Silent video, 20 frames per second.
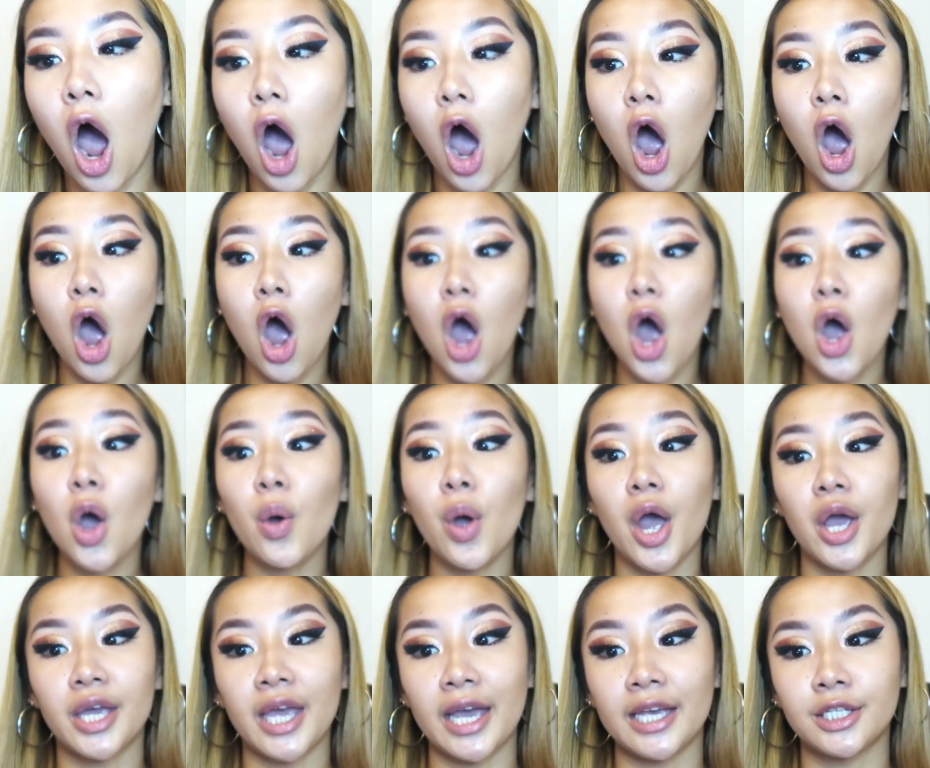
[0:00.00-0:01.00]

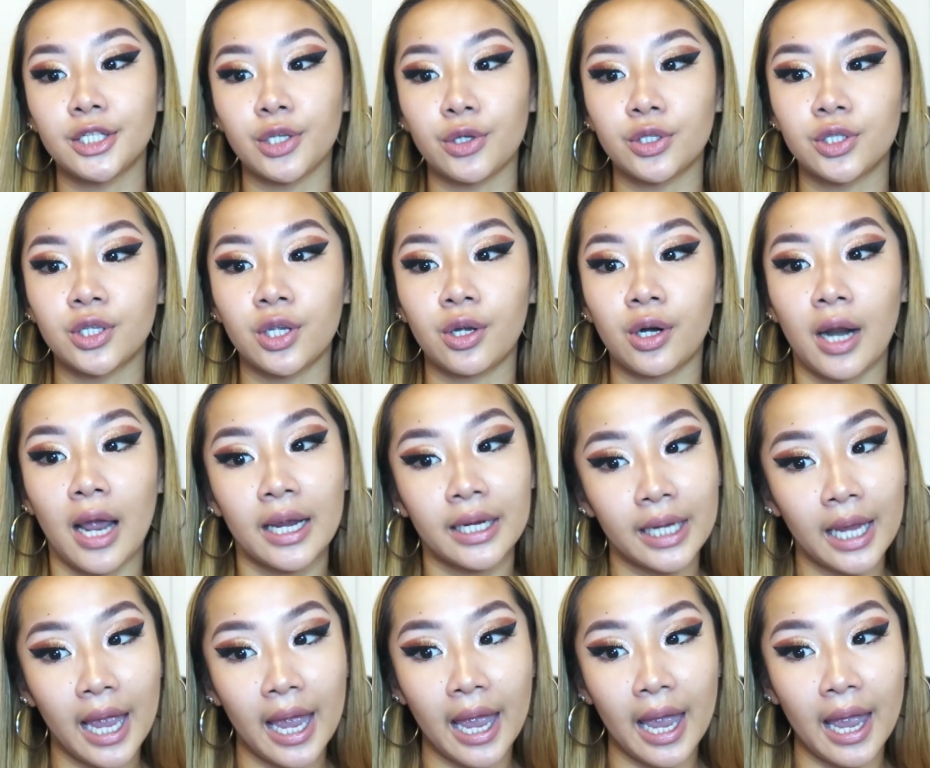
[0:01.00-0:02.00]
Oh, okay, so
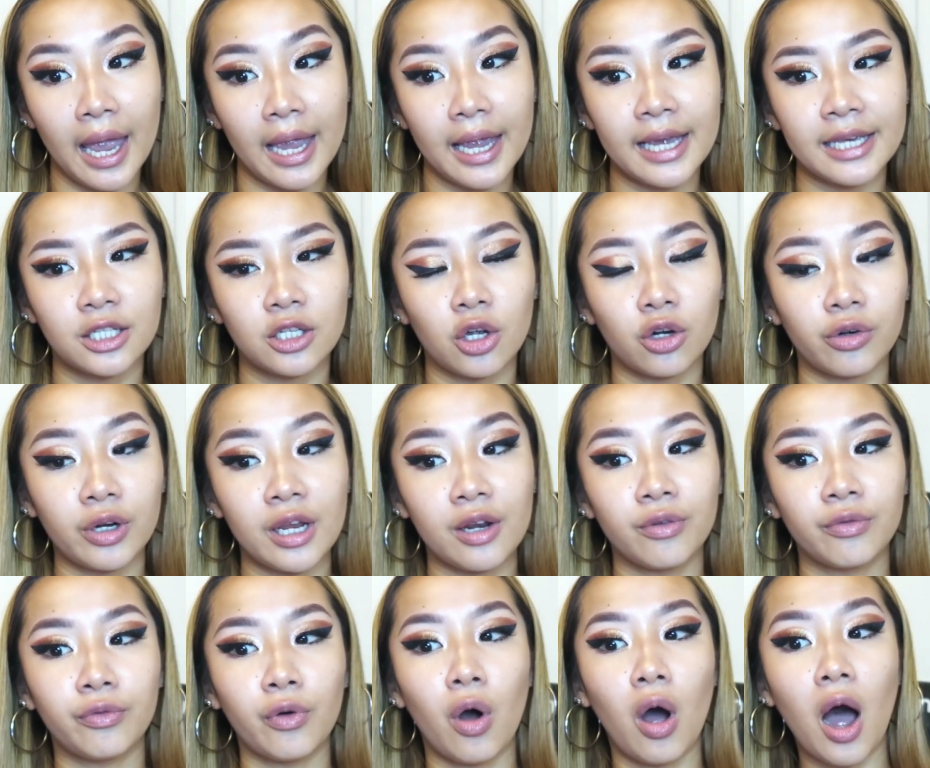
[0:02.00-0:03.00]
saranghae is
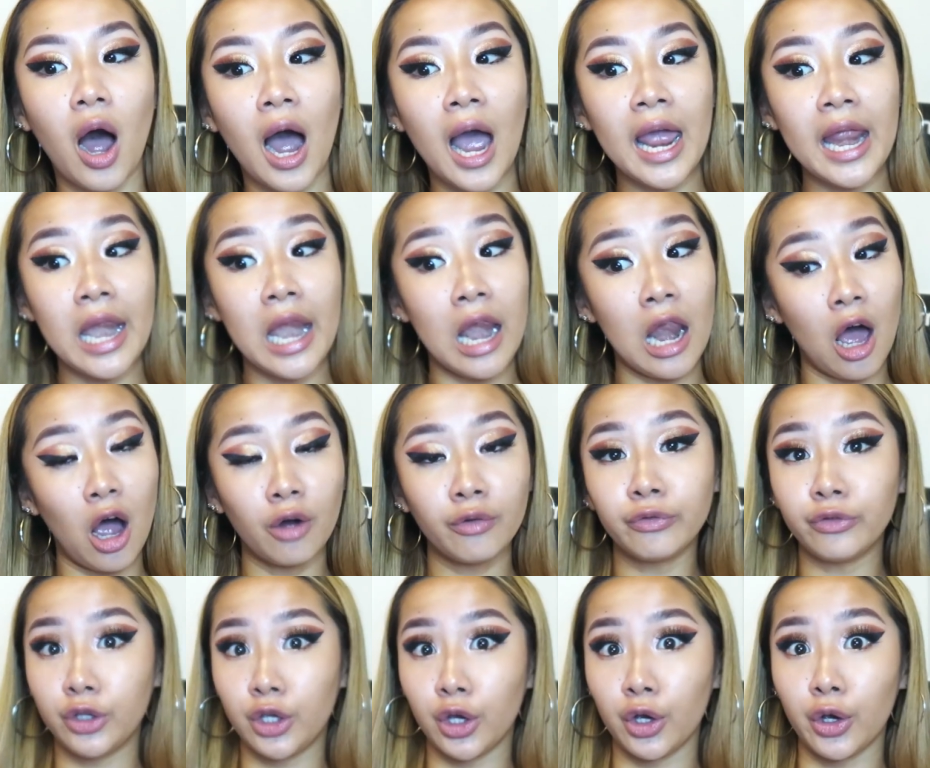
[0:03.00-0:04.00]
Korean for I
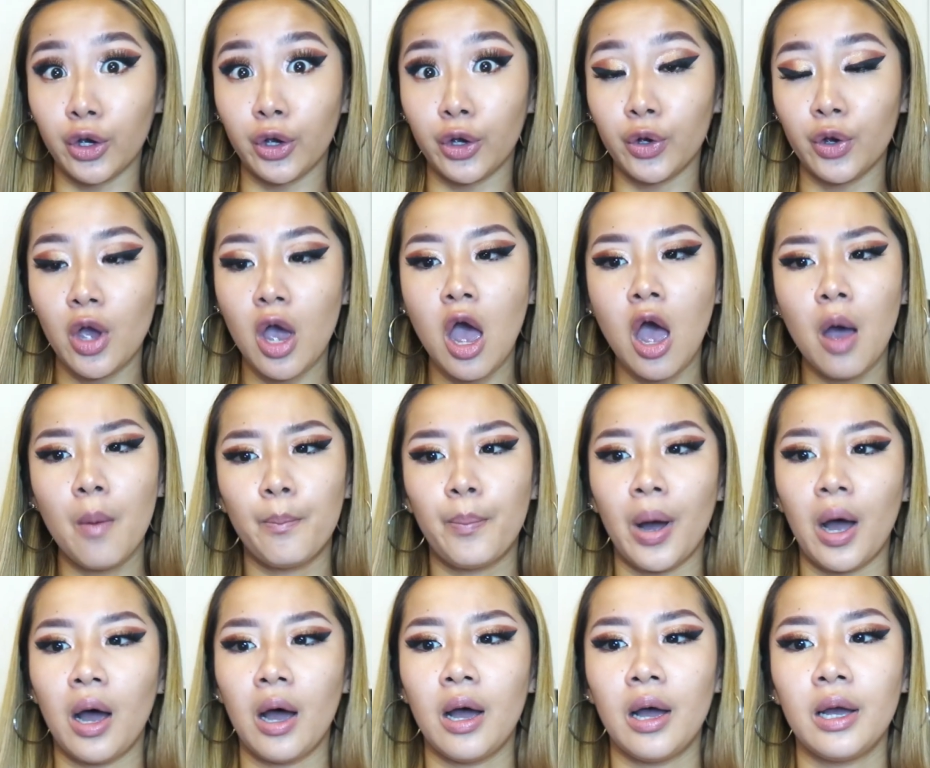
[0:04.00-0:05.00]
love you,
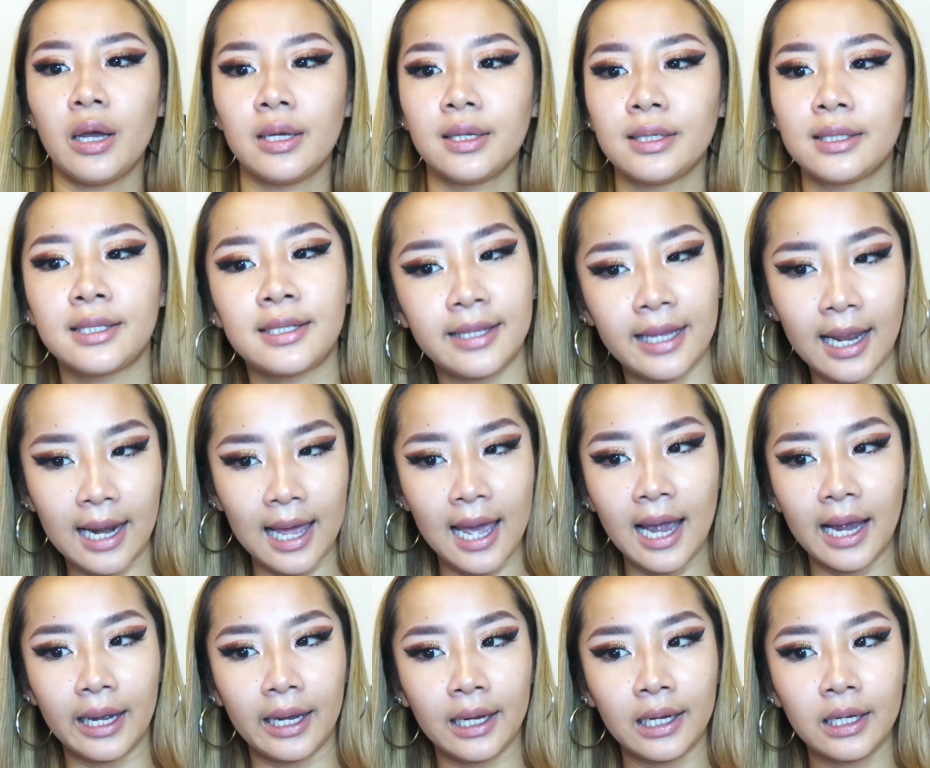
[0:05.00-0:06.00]
but
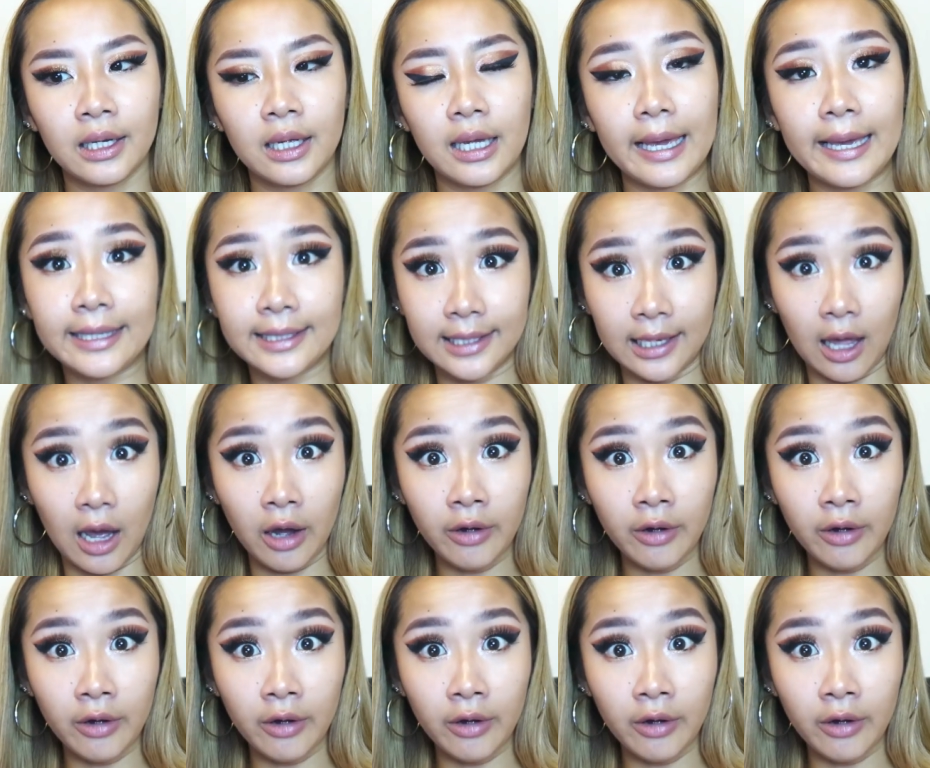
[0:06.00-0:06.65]
sarang is